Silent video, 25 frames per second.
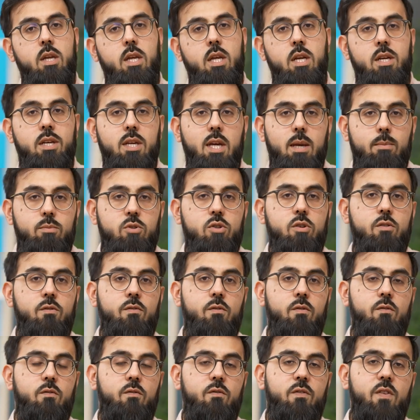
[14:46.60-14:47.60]
In terms
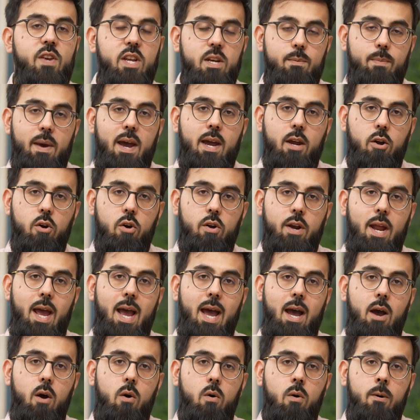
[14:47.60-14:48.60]
of feedback on
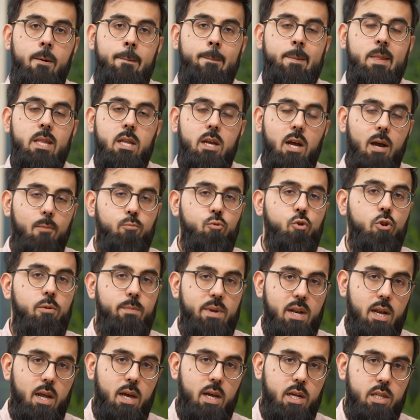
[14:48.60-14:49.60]
how Abdul
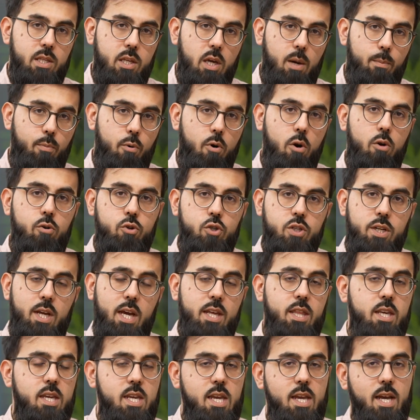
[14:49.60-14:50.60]
Milad approached it, I
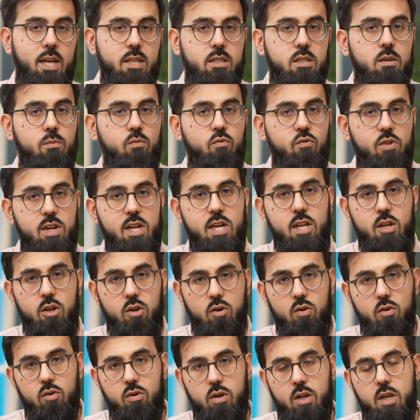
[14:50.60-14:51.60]
think he asked some really
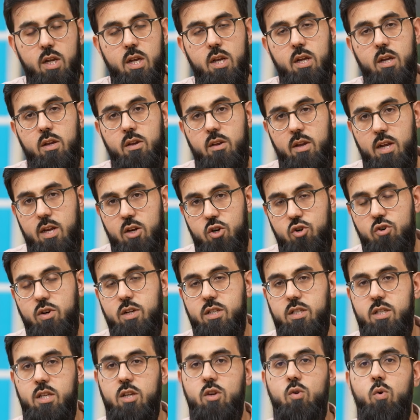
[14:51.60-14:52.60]
good,
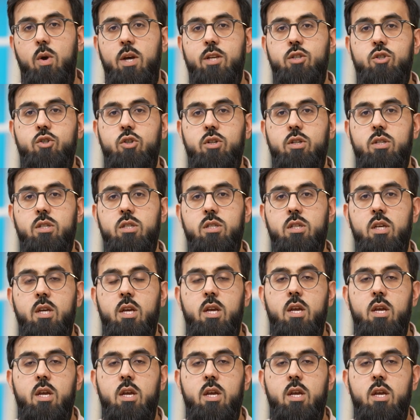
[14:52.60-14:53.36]
interesting questions,